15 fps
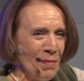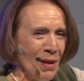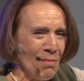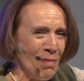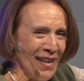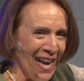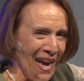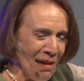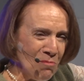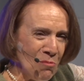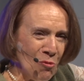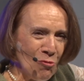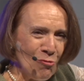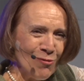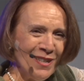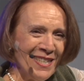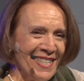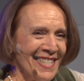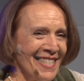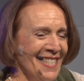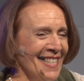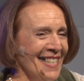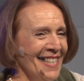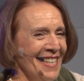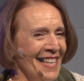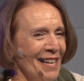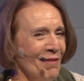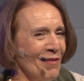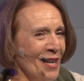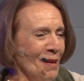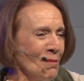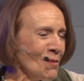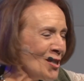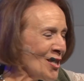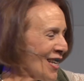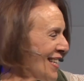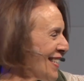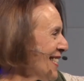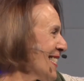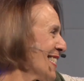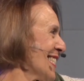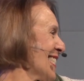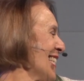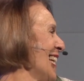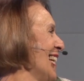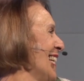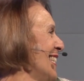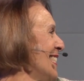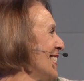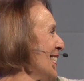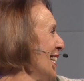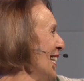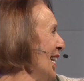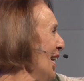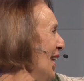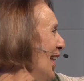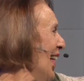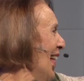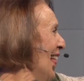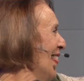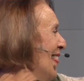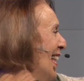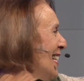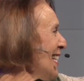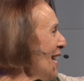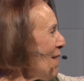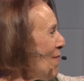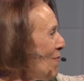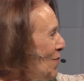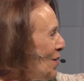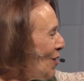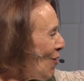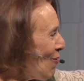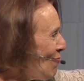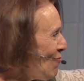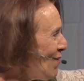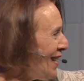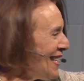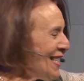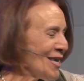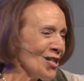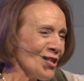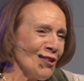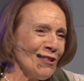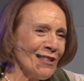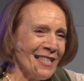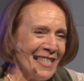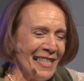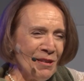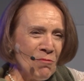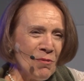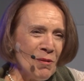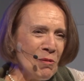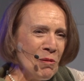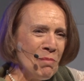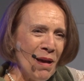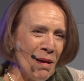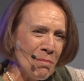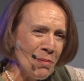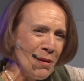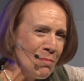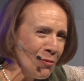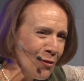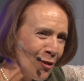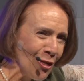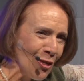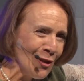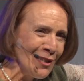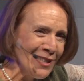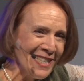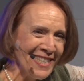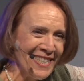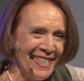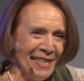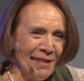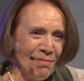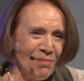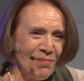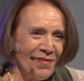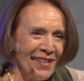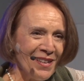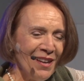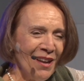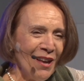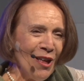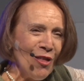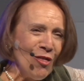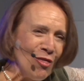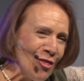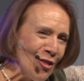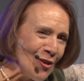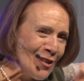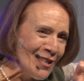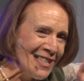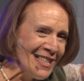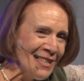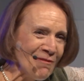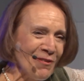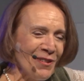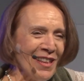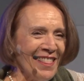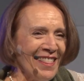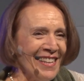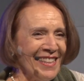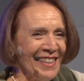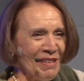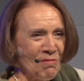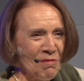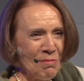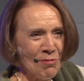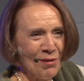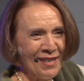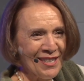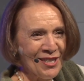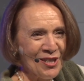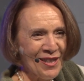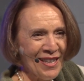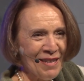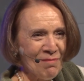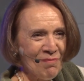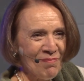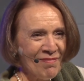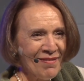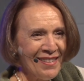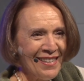But I more recently have come to understand that if we are really salty, we will make people thirsty for the thing that we bring to them.